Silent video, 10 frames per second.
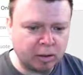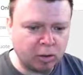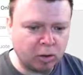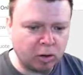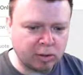no
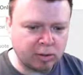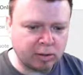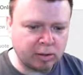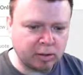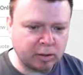cost
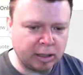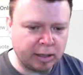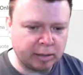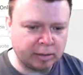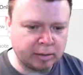
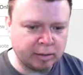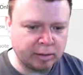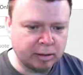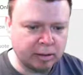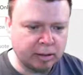associated
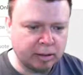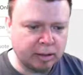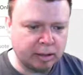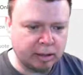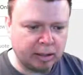
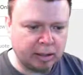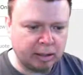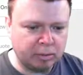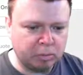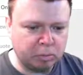
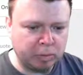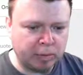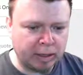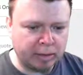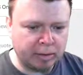with
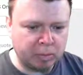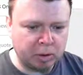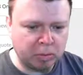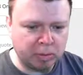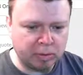that at the
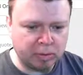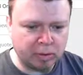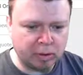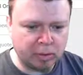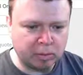moment.
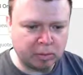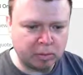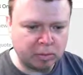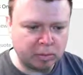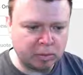So,
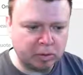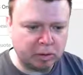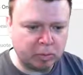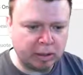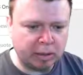you
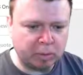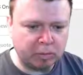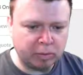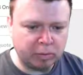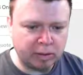know, we'll have
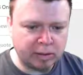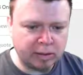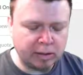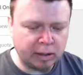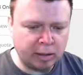both of these
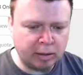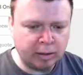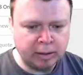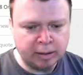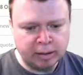in there.
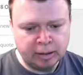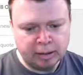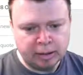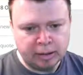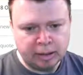
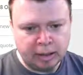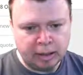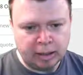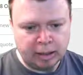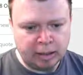
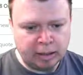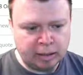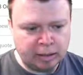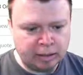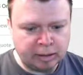
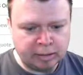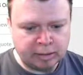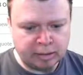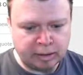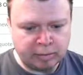And let's
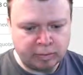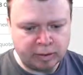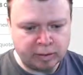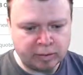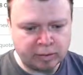save
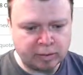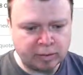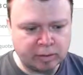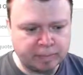this